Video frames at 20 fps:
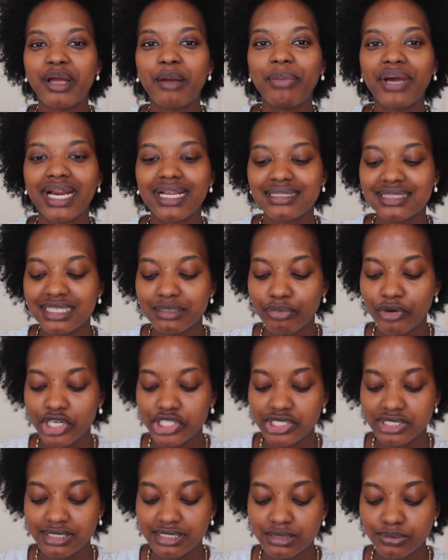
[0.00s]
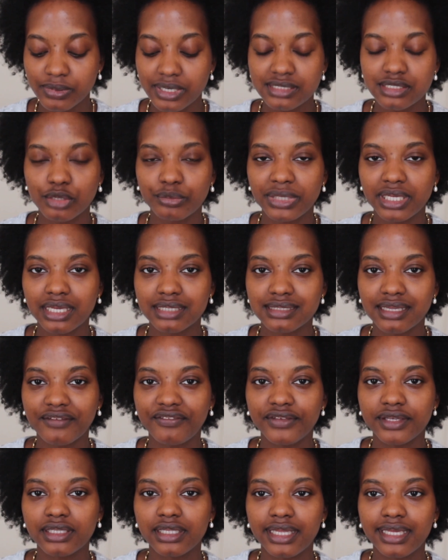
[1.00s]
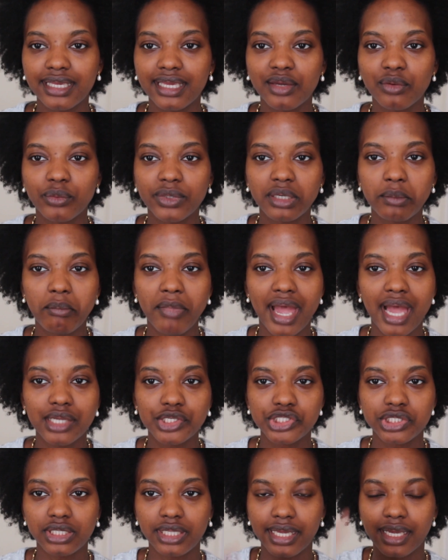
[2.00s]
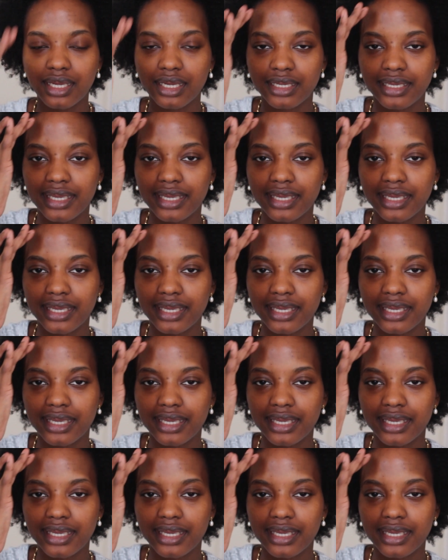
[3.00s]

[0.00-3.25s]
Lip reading: but I did purchase Espresso because I feel like it would match, like,